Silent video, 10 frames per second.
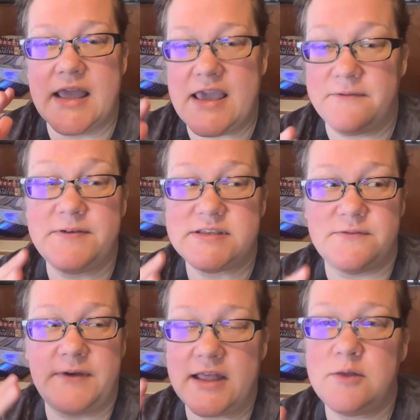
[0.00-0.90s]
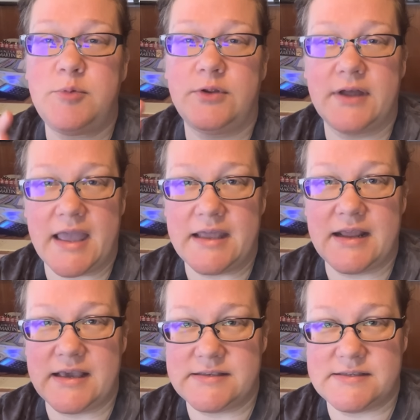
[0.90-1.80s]
if it's available in
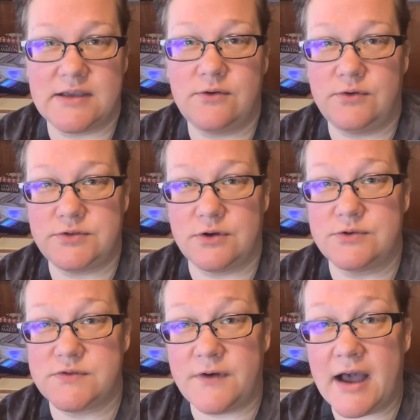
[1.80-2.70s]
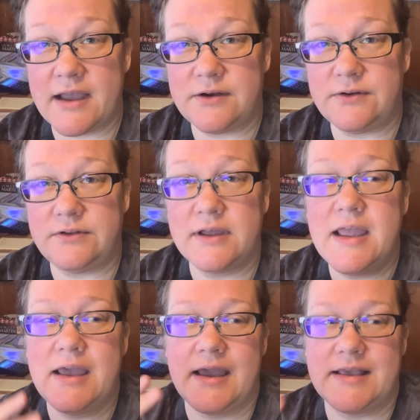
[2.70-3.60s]
a single dose vial,
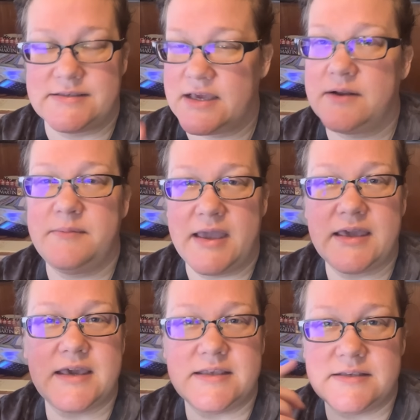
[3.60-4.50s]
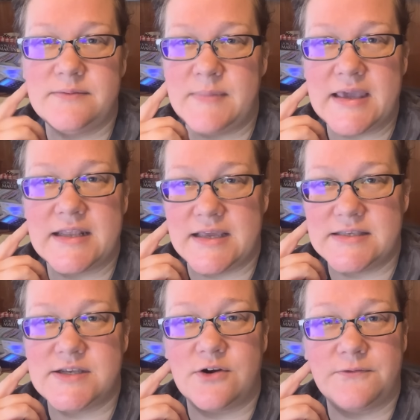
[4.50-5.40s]
it's going to make it
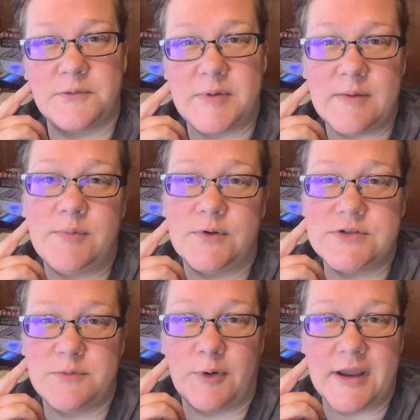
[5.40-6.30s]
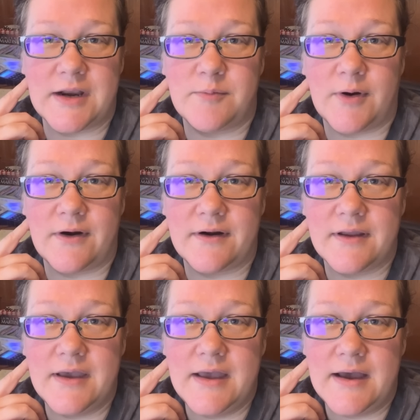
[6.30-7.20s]
easier for people to break it apart,
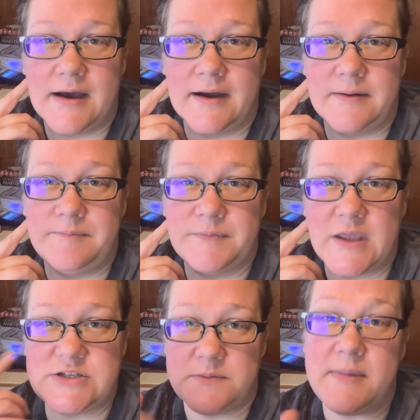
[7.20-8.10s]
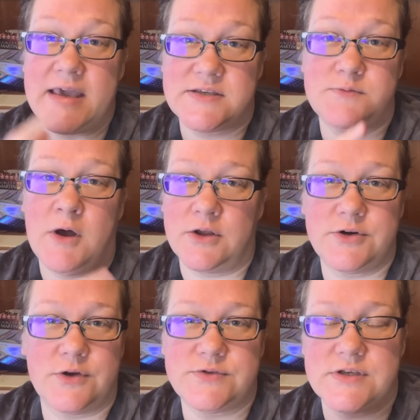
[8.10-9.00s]
to make smaller
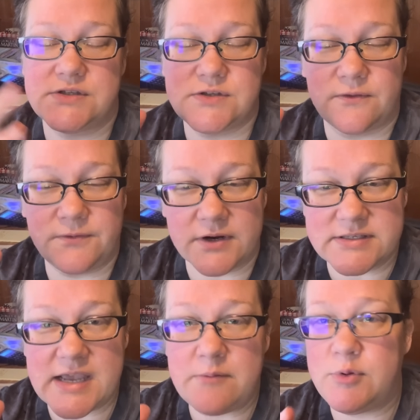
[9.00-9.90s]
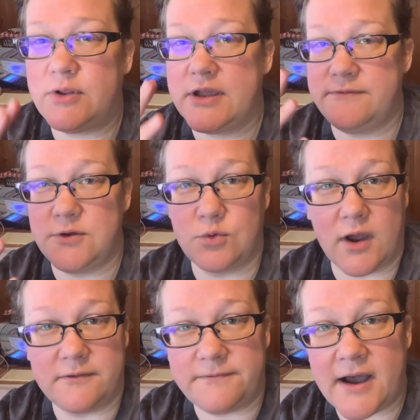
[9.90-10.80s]
doses. So for example, if you were
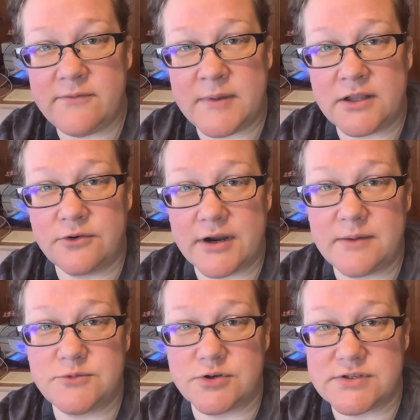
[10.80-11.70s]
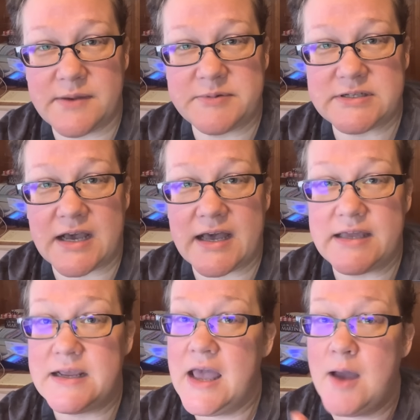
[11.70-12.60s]
on 5 milligram
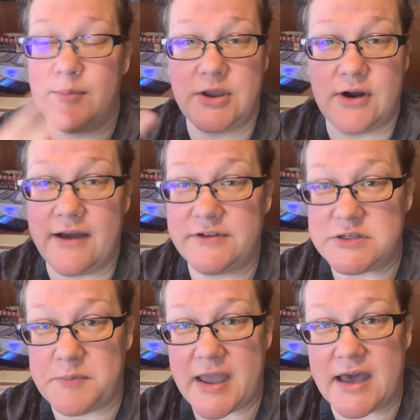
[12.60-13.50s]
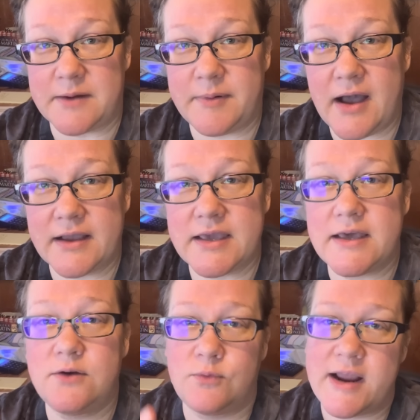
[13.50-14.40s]
Tirzepatide, but you're having to pay out of
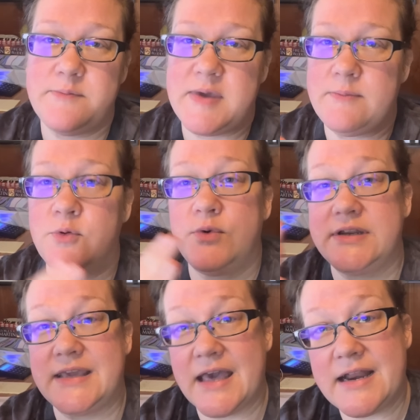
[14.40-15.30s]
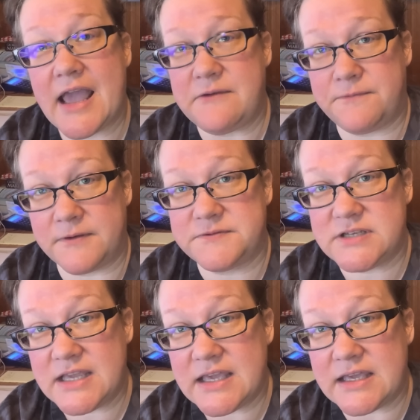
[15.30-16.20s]
pocket, right? People would get a
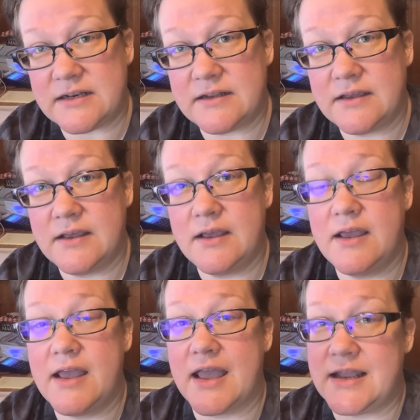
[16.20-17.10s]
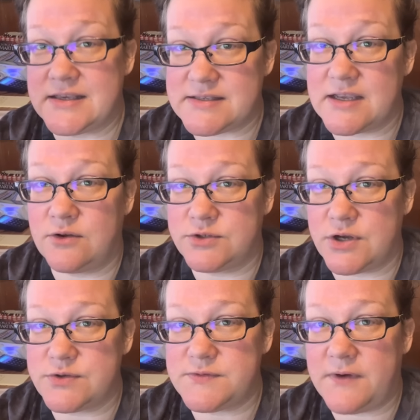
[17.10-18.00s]
15 in a single
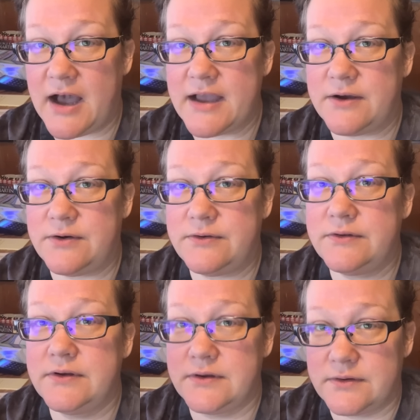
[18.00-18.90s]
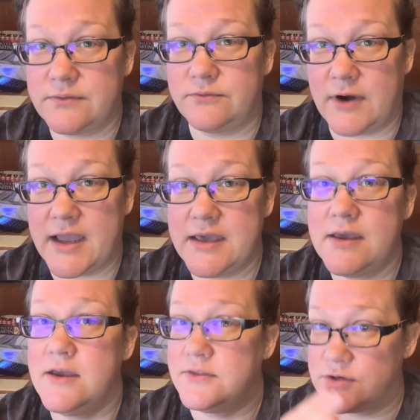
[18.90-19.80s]
dose vial, right?
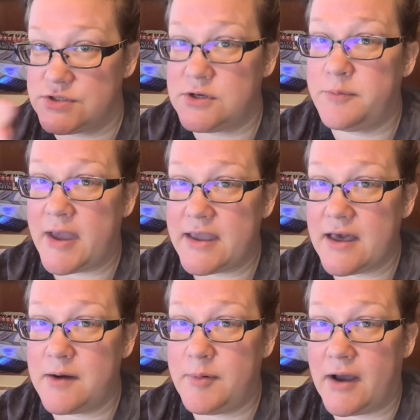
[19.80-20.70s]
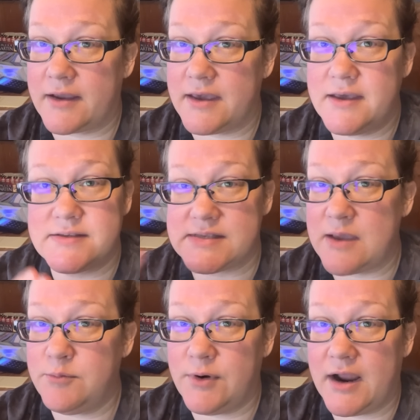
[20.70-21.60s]
They're still paying out of pocket,
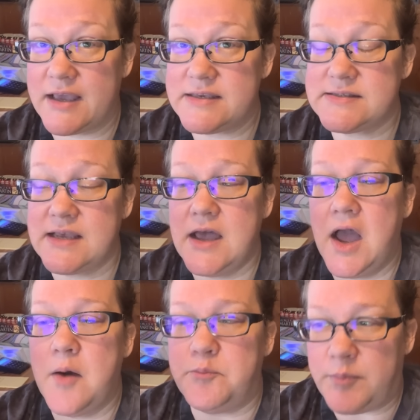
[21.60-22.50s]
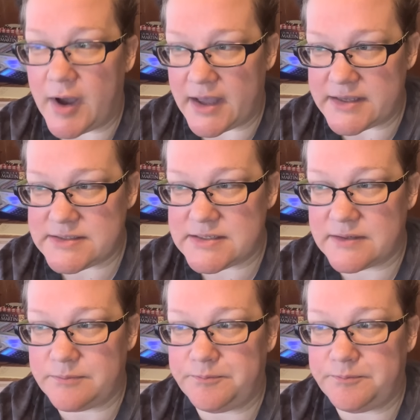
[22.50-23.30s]
same price, but